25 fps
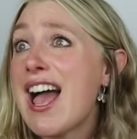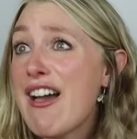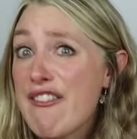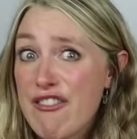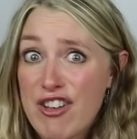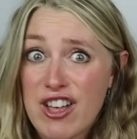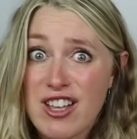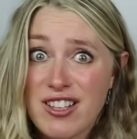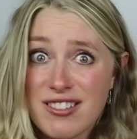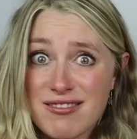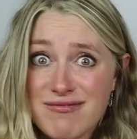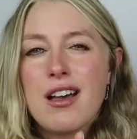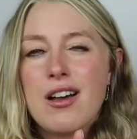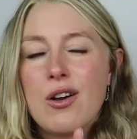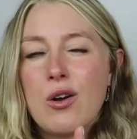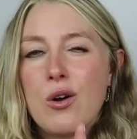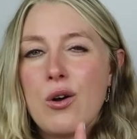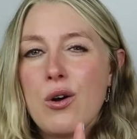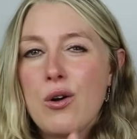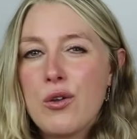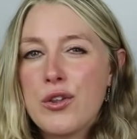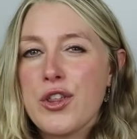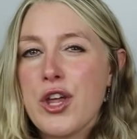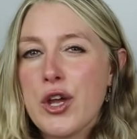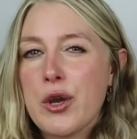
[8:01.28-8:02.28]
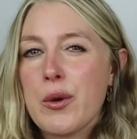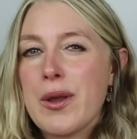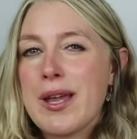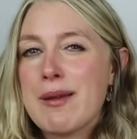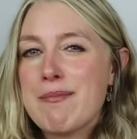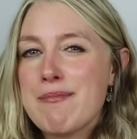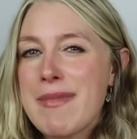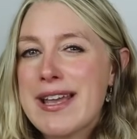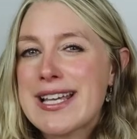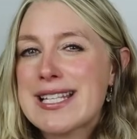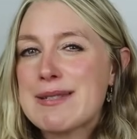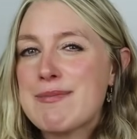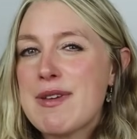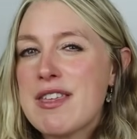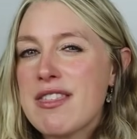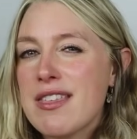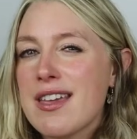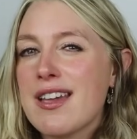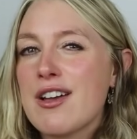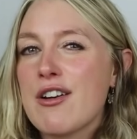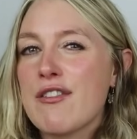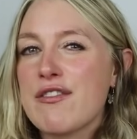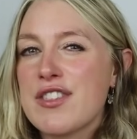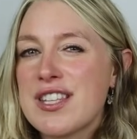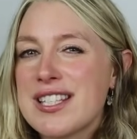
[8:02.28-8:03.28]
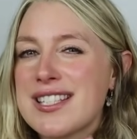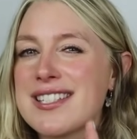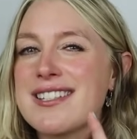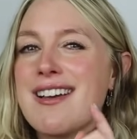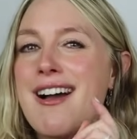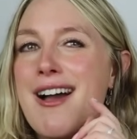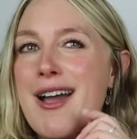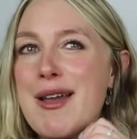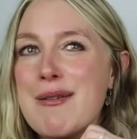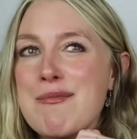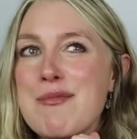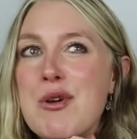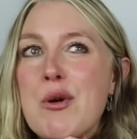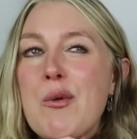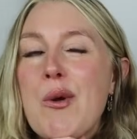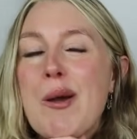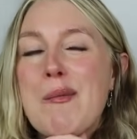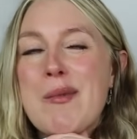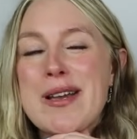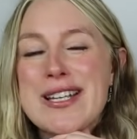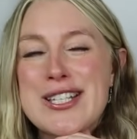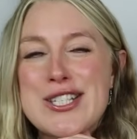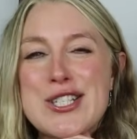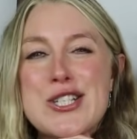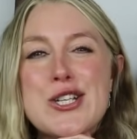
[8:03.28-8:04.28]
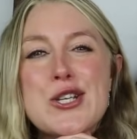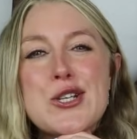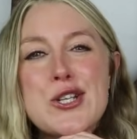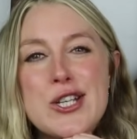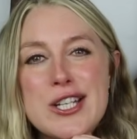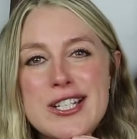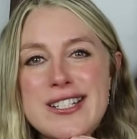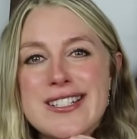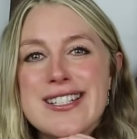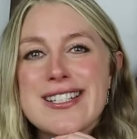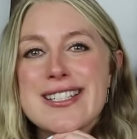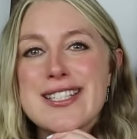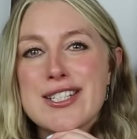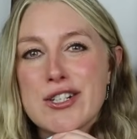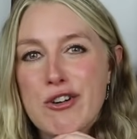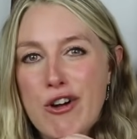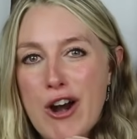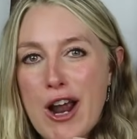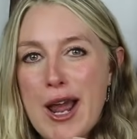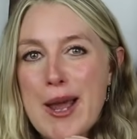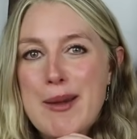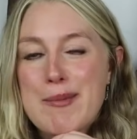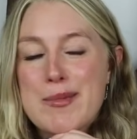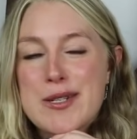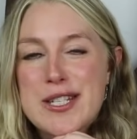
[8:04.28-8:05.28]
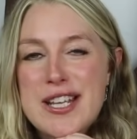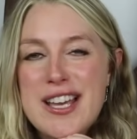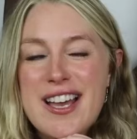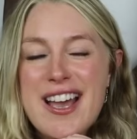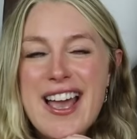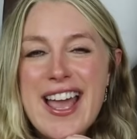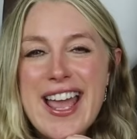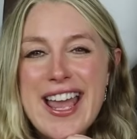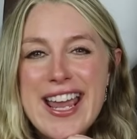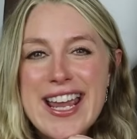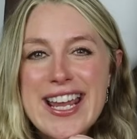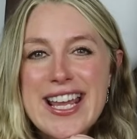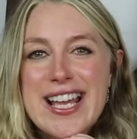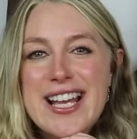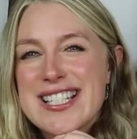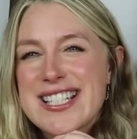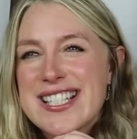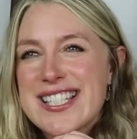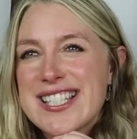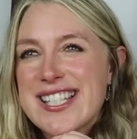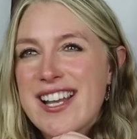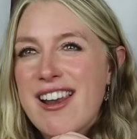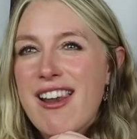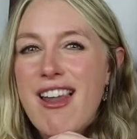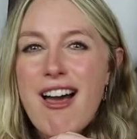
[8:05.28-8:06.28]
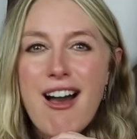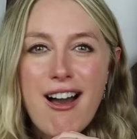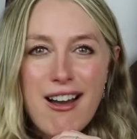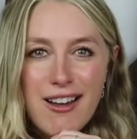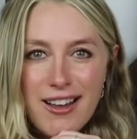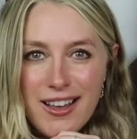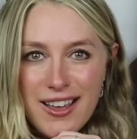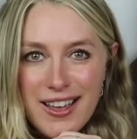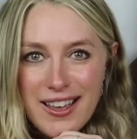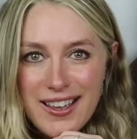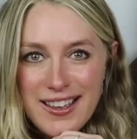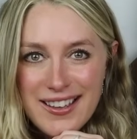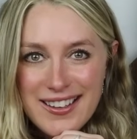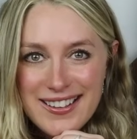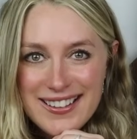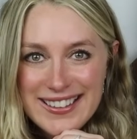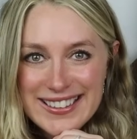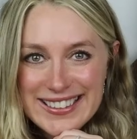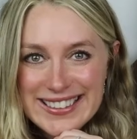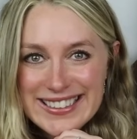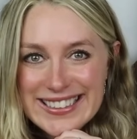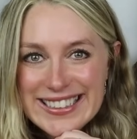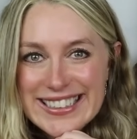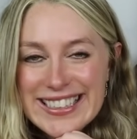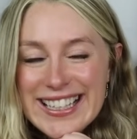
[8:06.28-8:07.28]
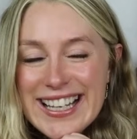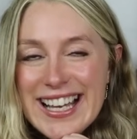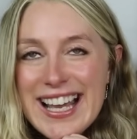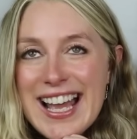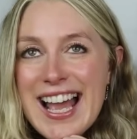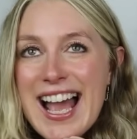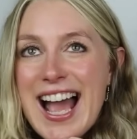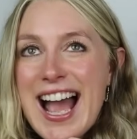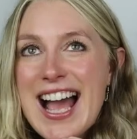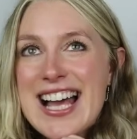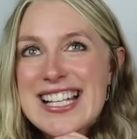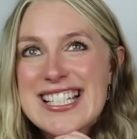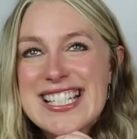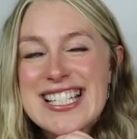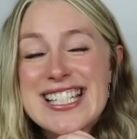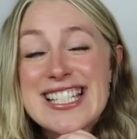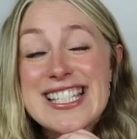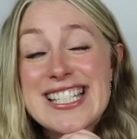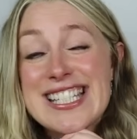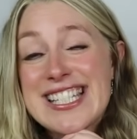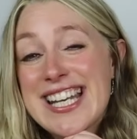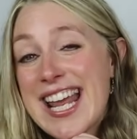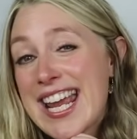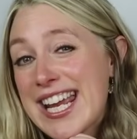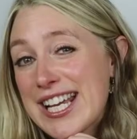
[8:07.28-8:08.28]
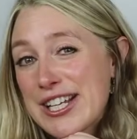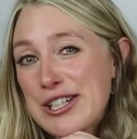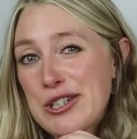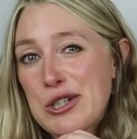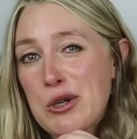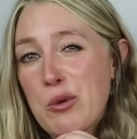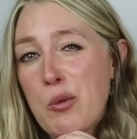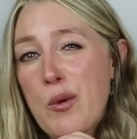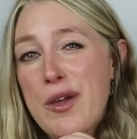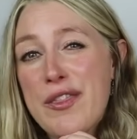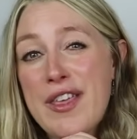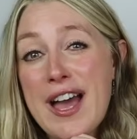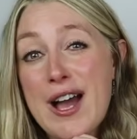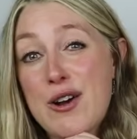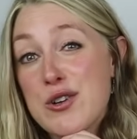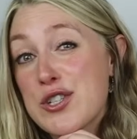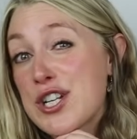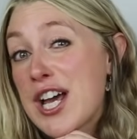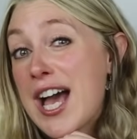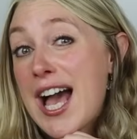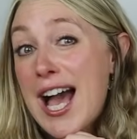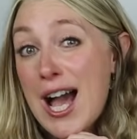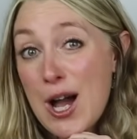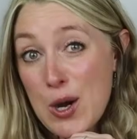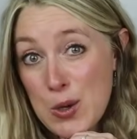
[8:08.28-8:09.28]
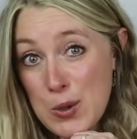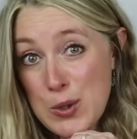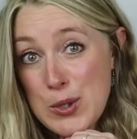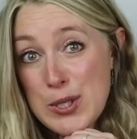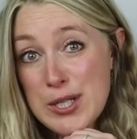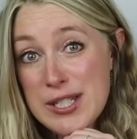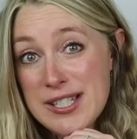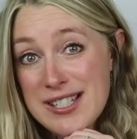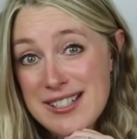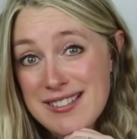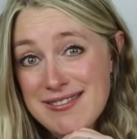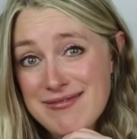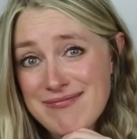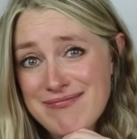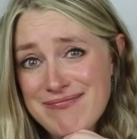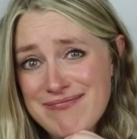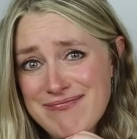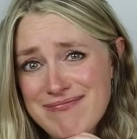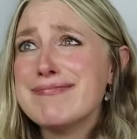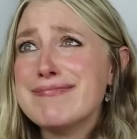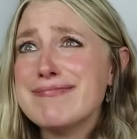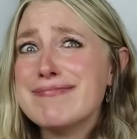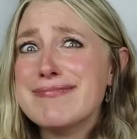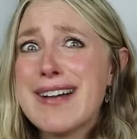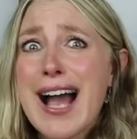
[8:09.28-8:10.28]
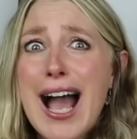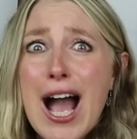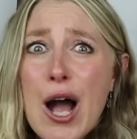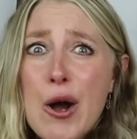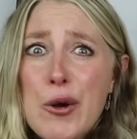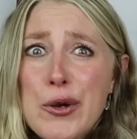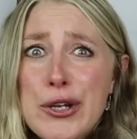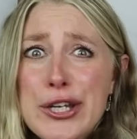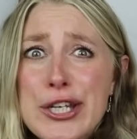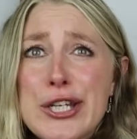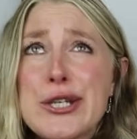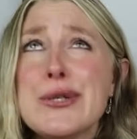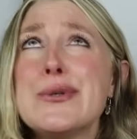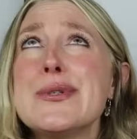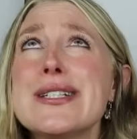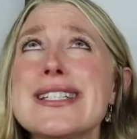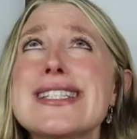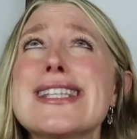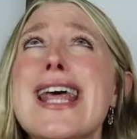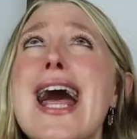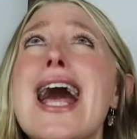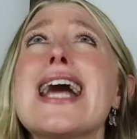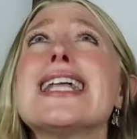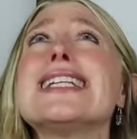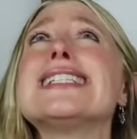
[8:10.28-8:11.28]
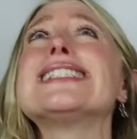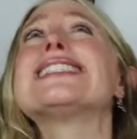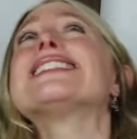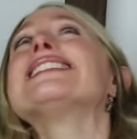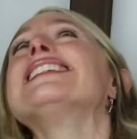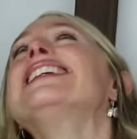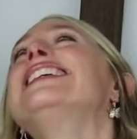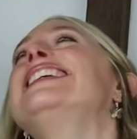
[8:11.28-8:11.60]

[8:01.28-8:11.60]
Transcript: ever. Although it makes me think of this time where my student described a slug as a snail without a house. How cute is that?